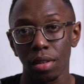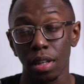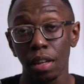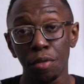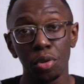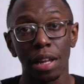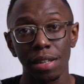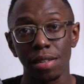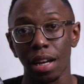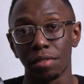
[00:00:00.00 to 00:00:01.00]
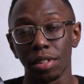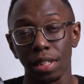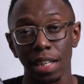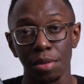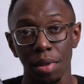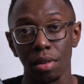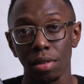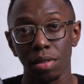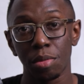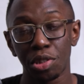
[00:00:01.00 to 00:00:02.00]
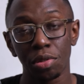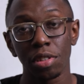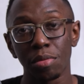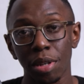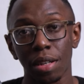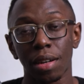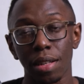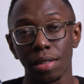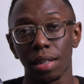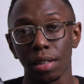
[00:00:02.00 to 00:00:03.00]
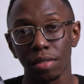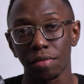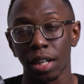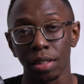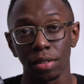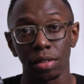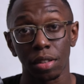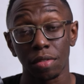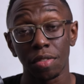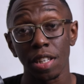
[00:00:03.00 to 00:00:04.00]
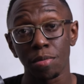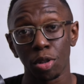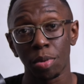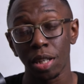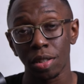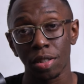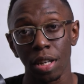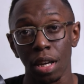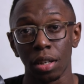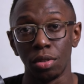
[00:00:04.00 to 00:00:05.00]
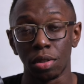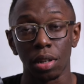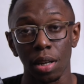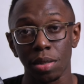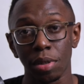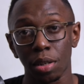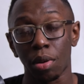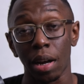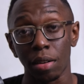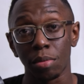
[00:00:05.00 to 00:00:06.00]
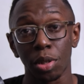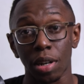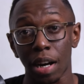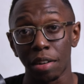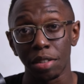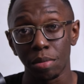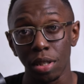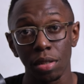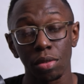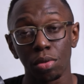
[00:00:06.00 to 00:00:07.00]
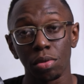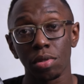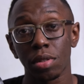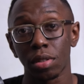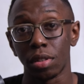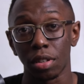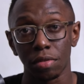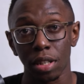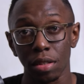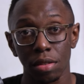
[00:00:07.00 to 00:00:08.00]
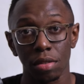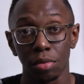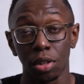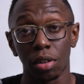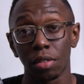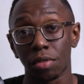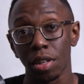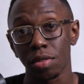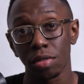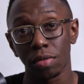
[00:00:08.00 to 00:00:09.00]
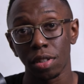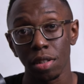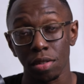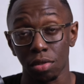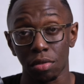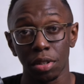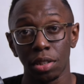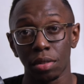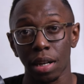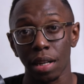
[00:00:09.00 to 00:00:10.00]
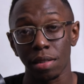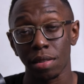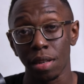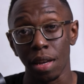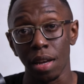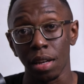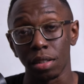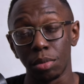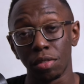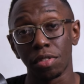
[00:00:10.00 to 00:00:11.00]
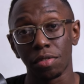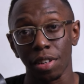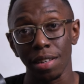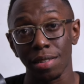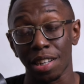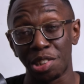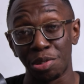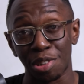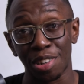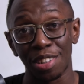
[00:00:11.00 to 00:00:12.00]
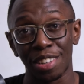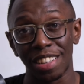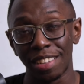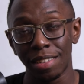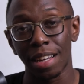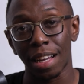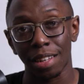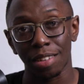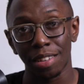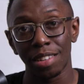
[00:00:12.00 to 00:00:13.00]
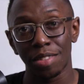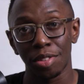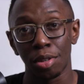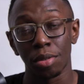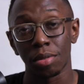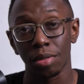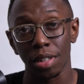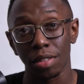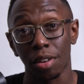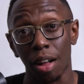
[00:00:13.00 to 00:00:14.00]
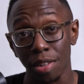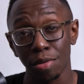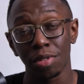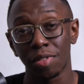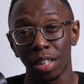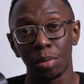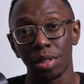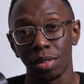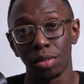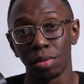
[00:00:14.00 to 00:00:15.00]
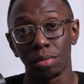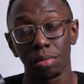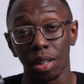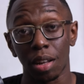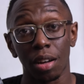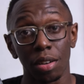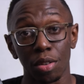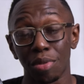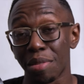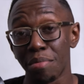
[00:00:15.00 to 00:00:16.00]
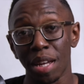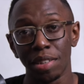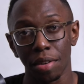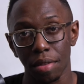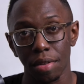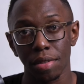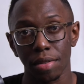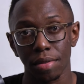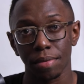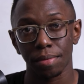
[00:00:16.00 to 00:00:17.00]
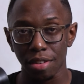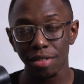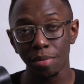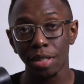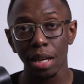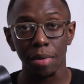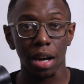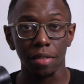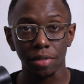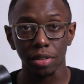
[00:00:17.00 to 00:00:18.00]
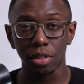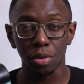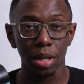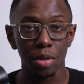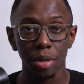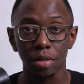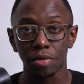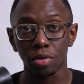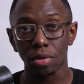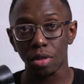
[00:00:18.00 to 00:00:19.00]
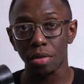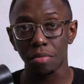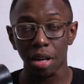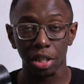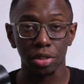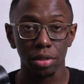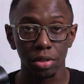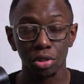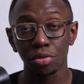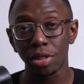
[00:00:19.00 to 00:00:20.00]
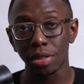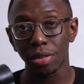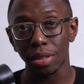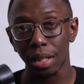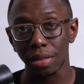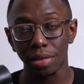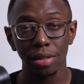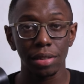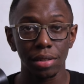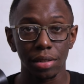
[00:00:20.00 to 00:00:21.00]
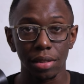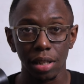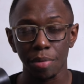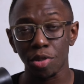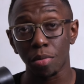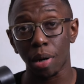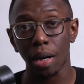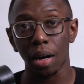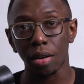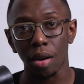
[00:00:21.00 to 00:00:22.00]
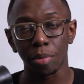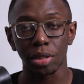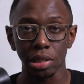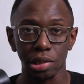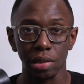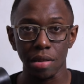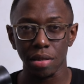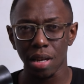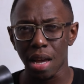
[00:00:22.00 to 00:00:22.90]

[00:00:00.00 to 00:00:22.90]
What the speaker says: If you'd like to advertise with us, be sure to make contact via our Facebook page. You can also inquire about hiring me to host your events, record voiceovers, or radio ads. The beautiful voice that you heard in the ad on this video is also available to you along with many others. Sometime after the 2024 National Junior and Senior Calypso Monarch competitions,